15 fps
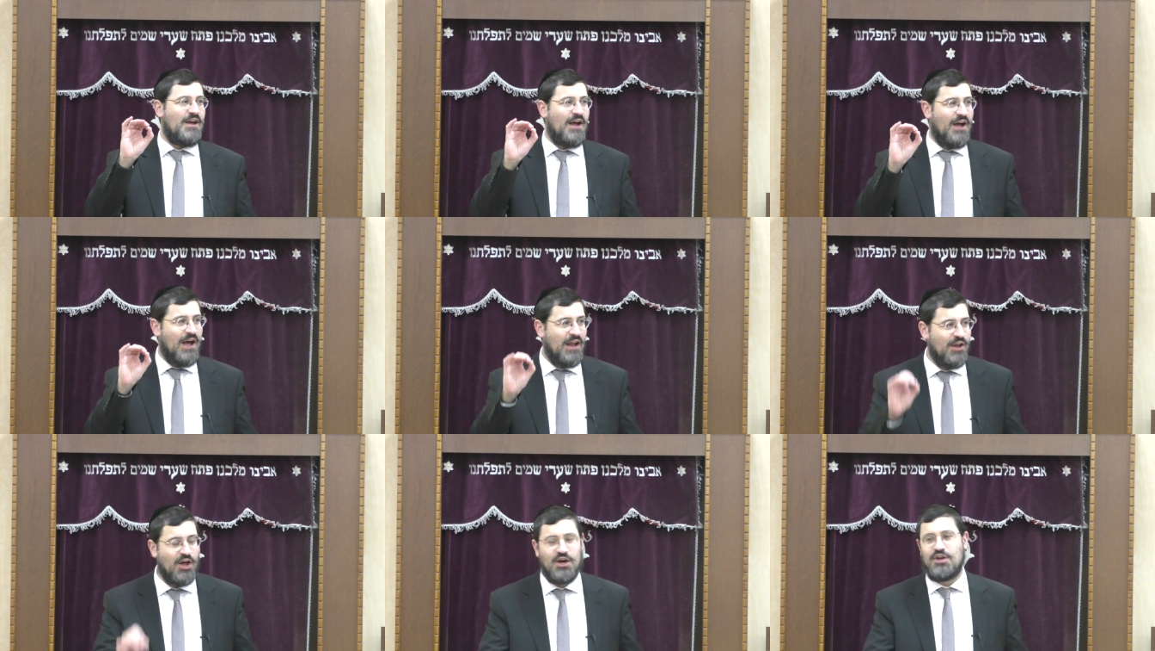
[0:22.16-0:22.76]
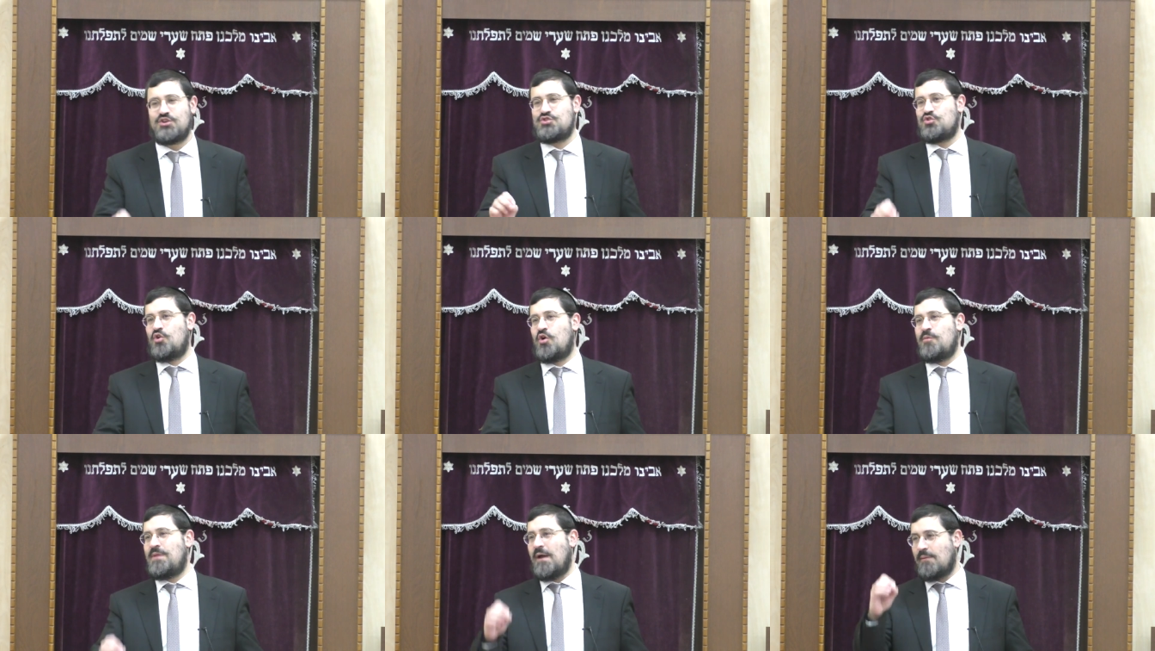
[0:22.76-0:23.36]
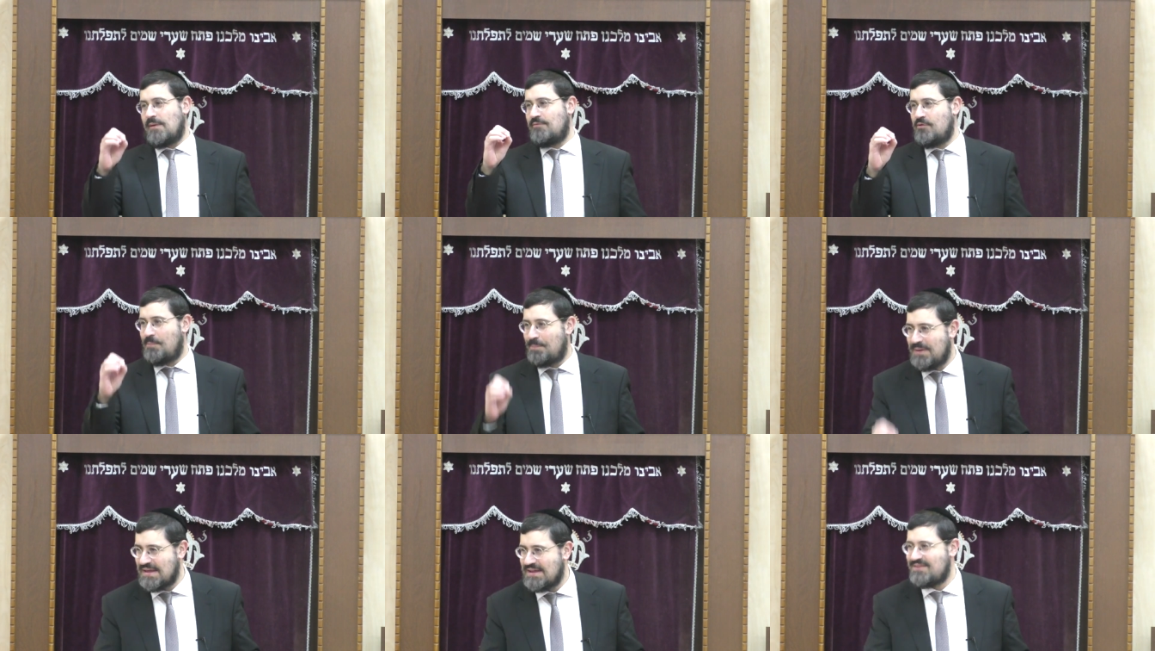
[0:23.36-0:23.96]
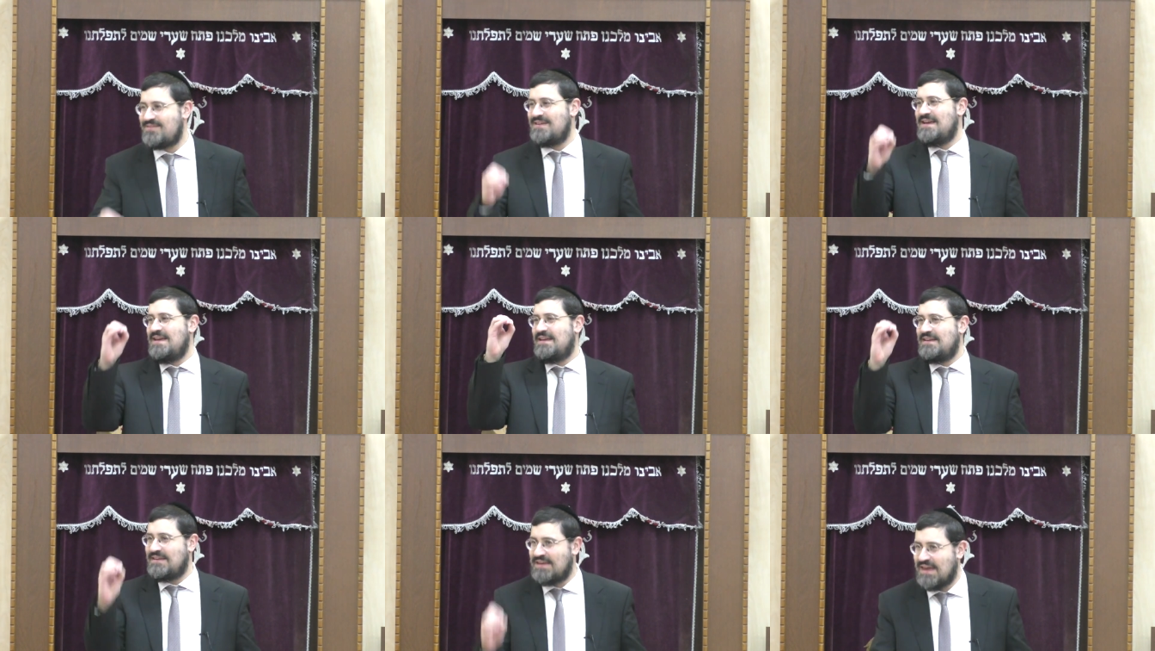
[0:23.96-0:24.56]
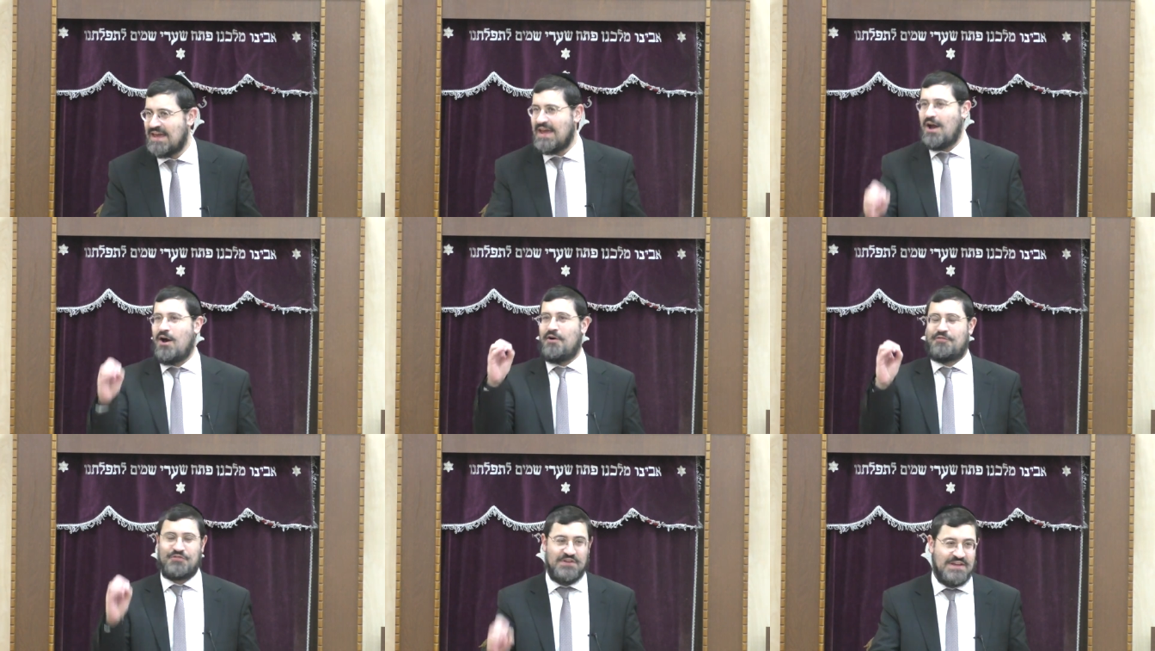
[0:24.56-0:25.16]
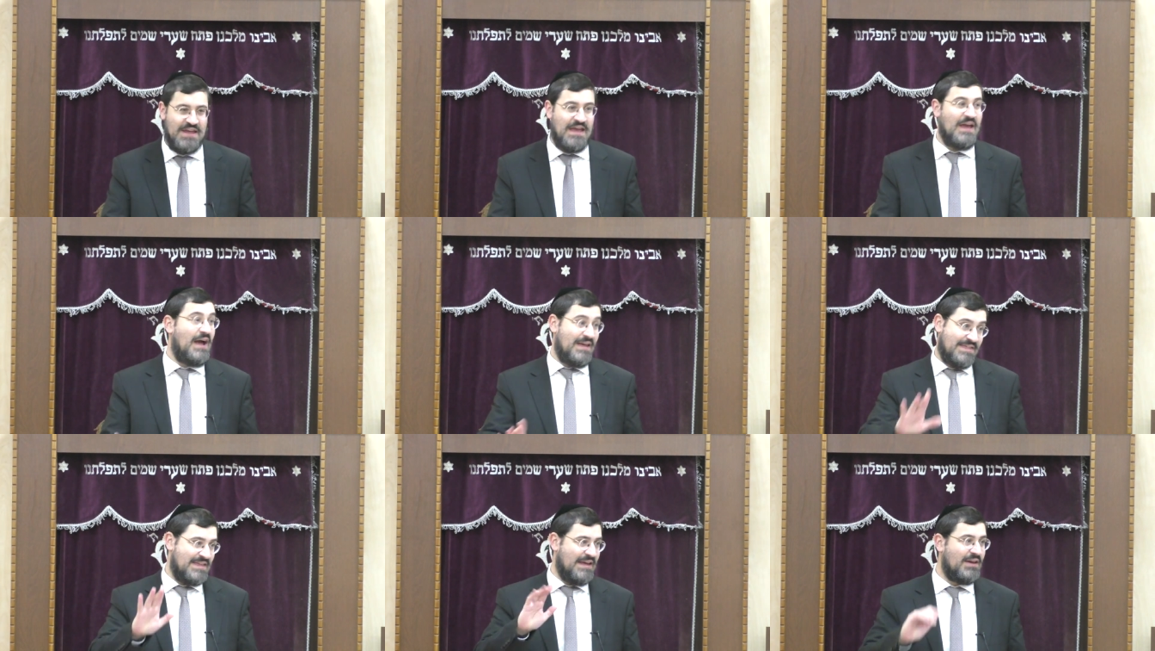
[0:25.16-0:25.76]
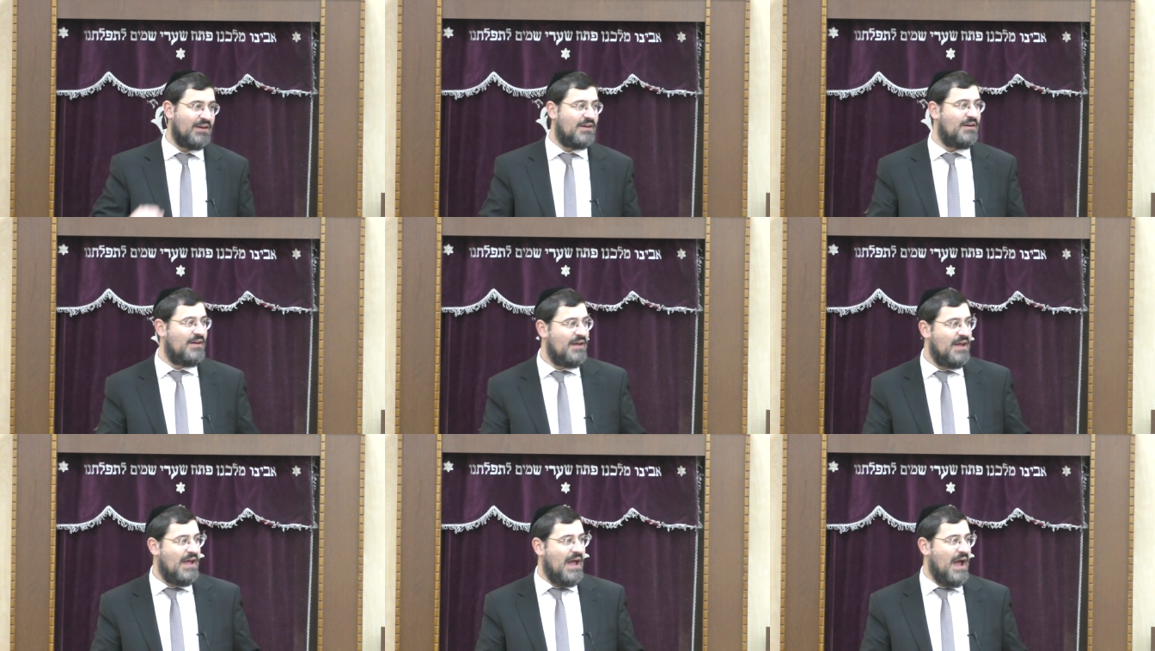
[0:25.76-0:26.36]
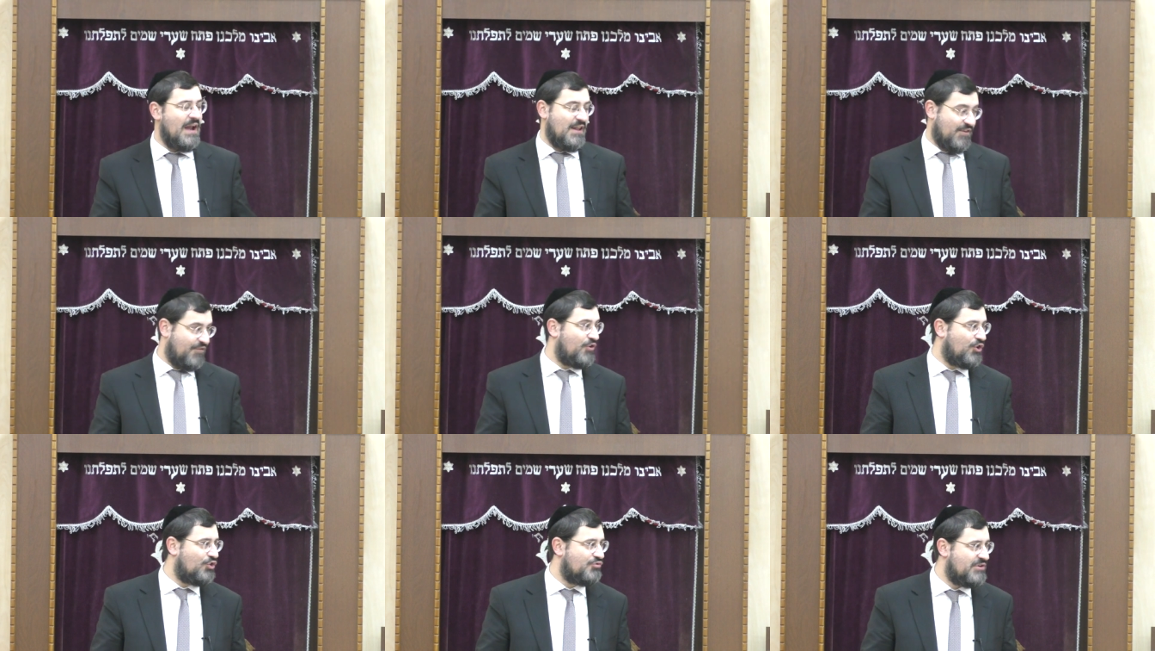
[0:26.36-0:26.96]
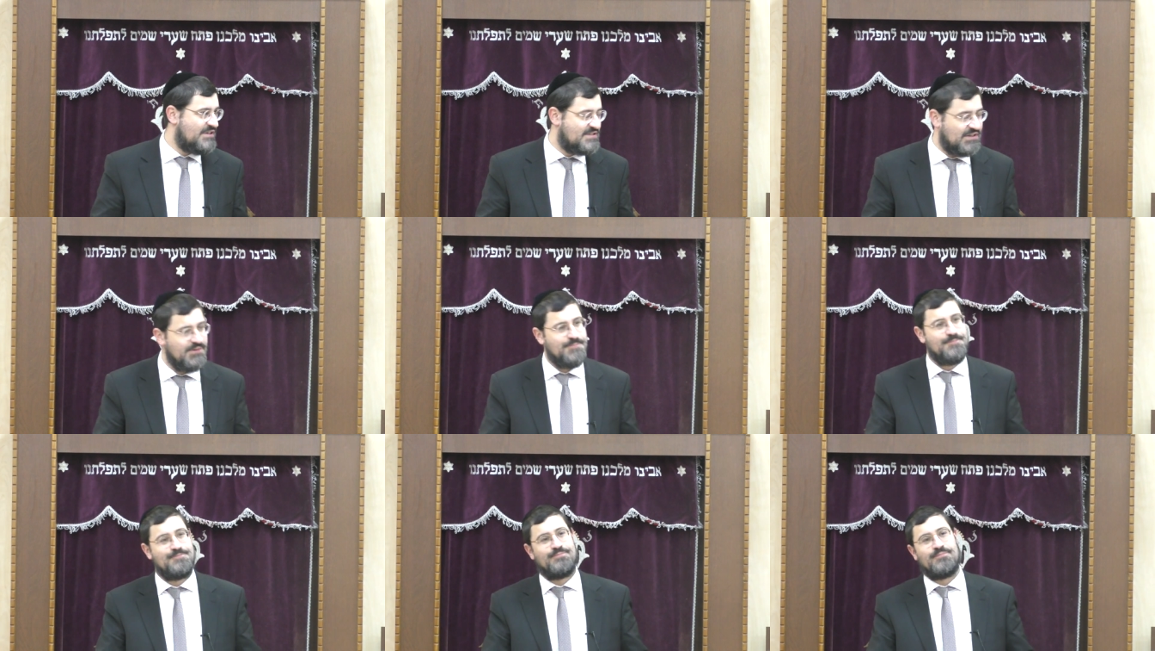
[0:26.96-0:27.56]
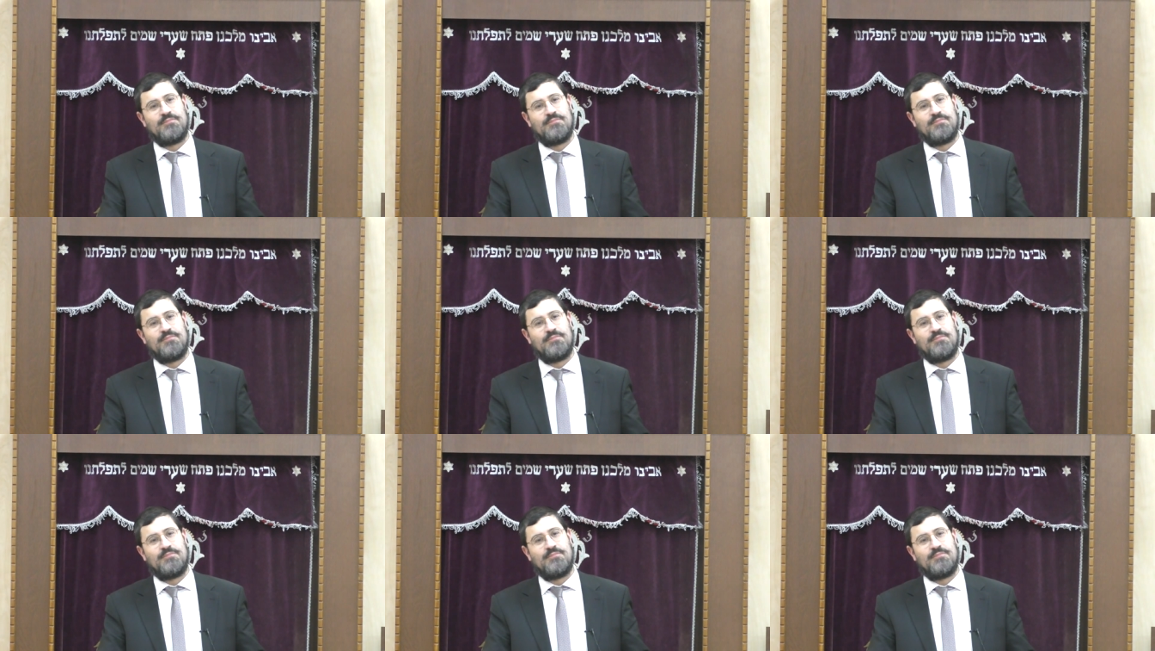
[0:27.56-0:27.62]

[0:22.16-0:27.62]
halachas room that we repeat year after year, I think. And it's for good reason.